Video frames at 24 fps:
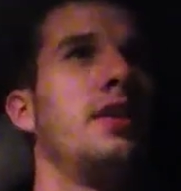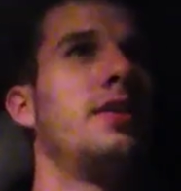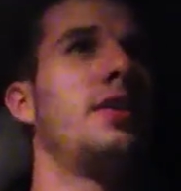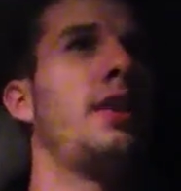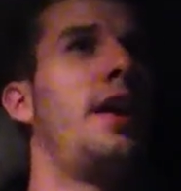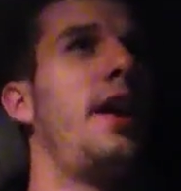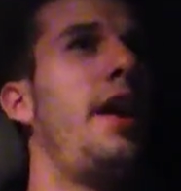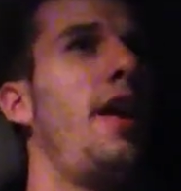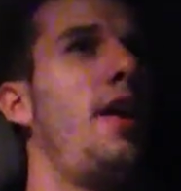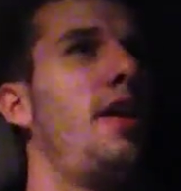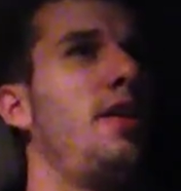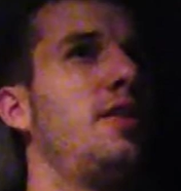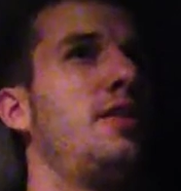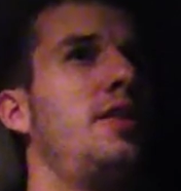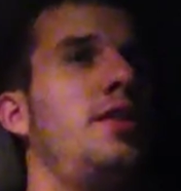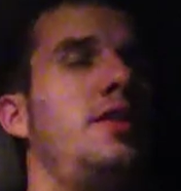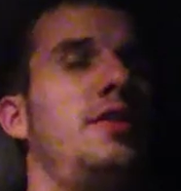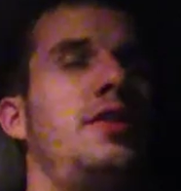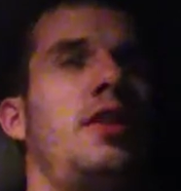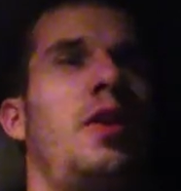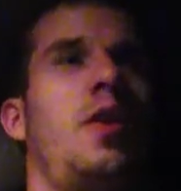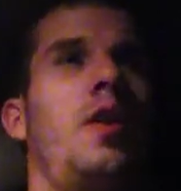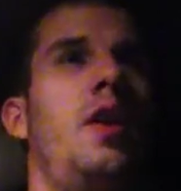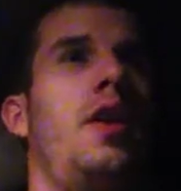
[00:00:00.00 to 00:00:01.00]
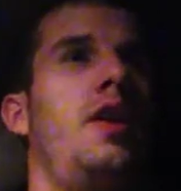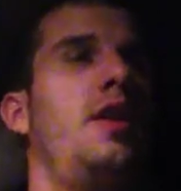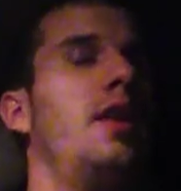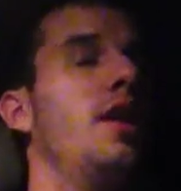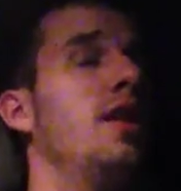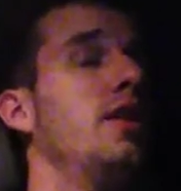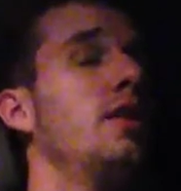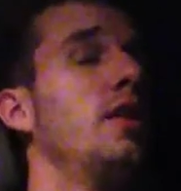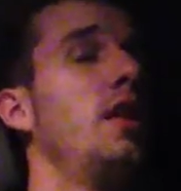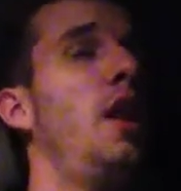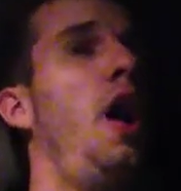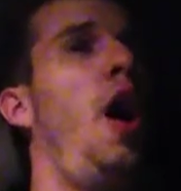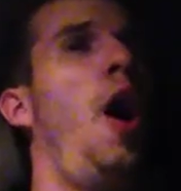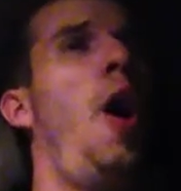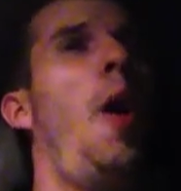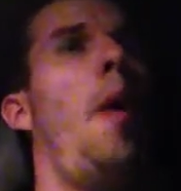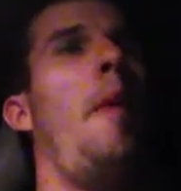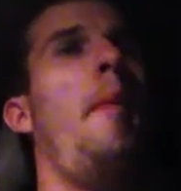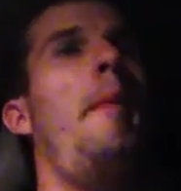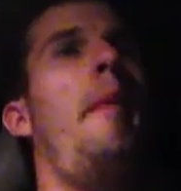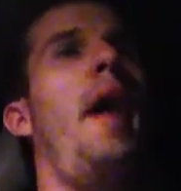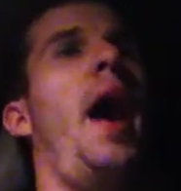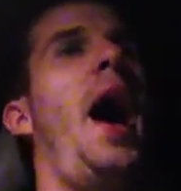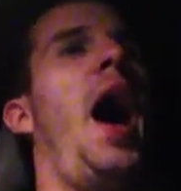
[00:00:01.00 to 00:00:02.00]
Sears is doing this
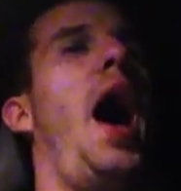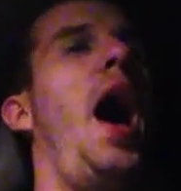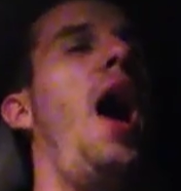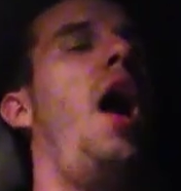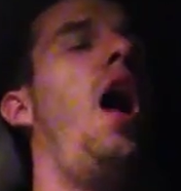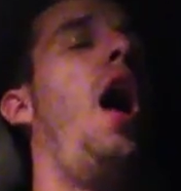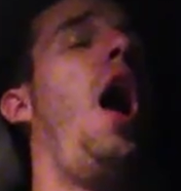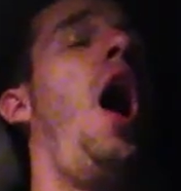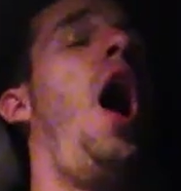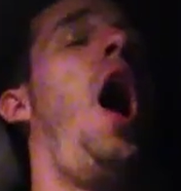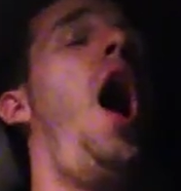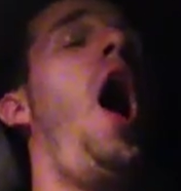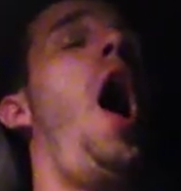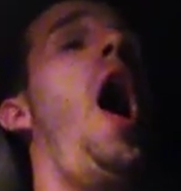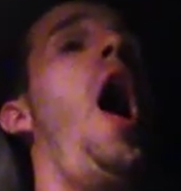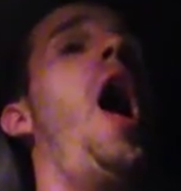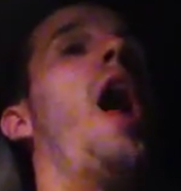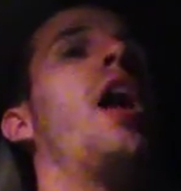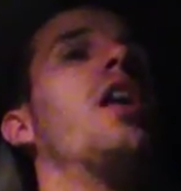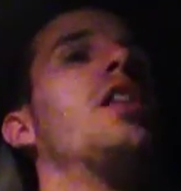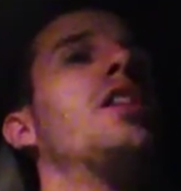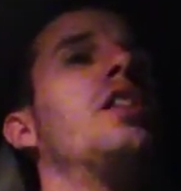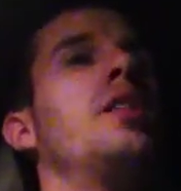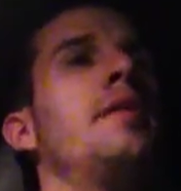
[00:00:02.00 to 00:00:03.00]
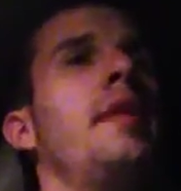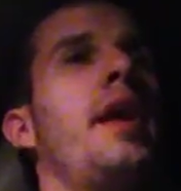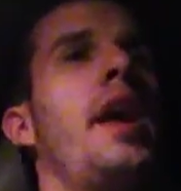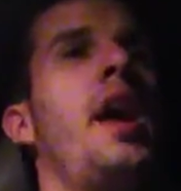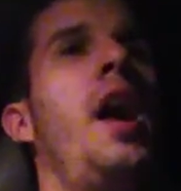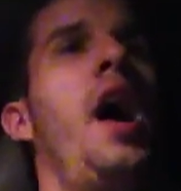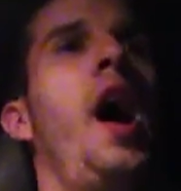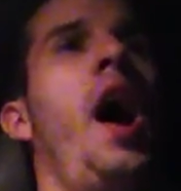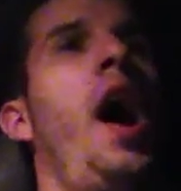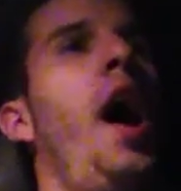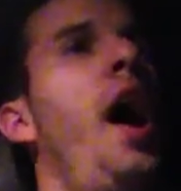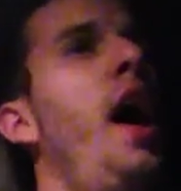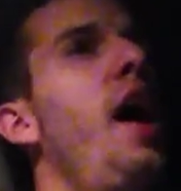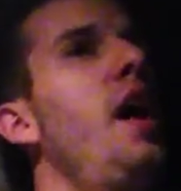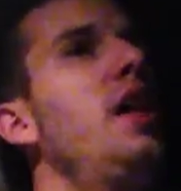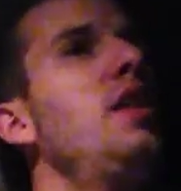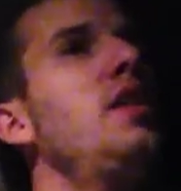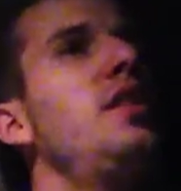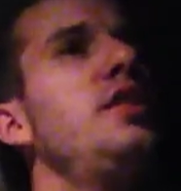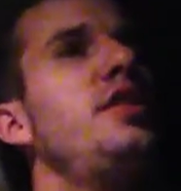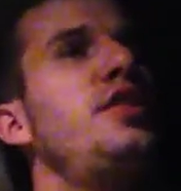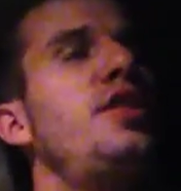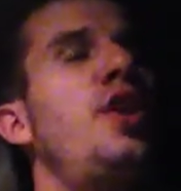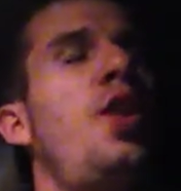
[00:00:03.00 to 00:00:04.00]
so bad. Oh, excuse me.
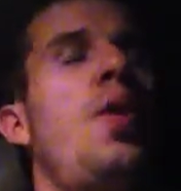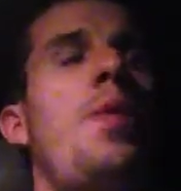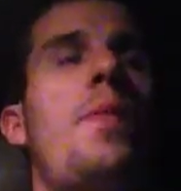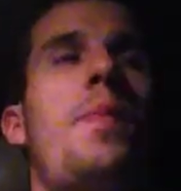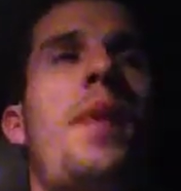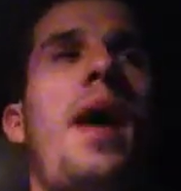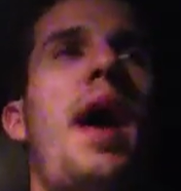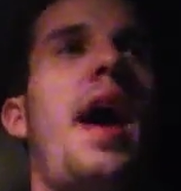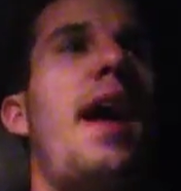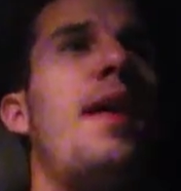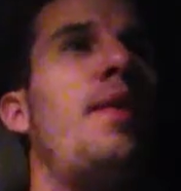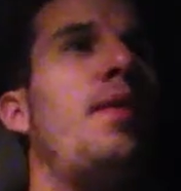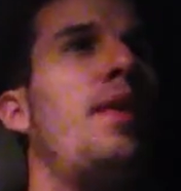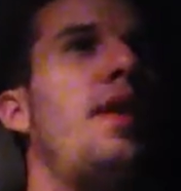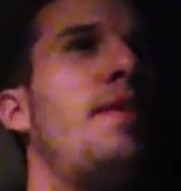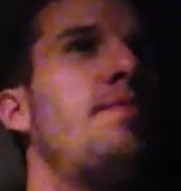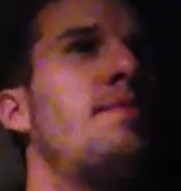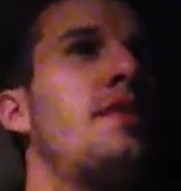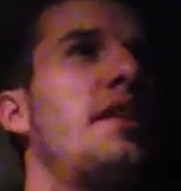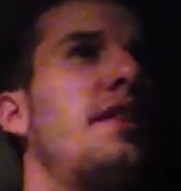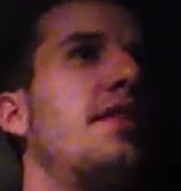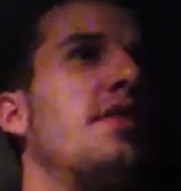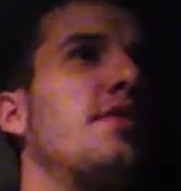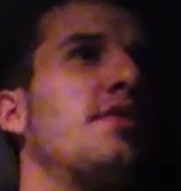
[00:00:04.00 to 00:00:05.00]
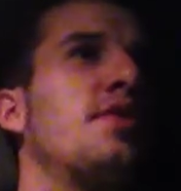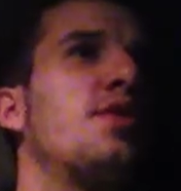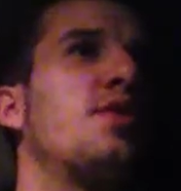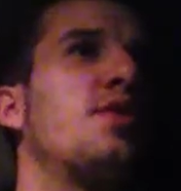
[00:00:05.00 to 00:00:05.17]
They're so bad when updating their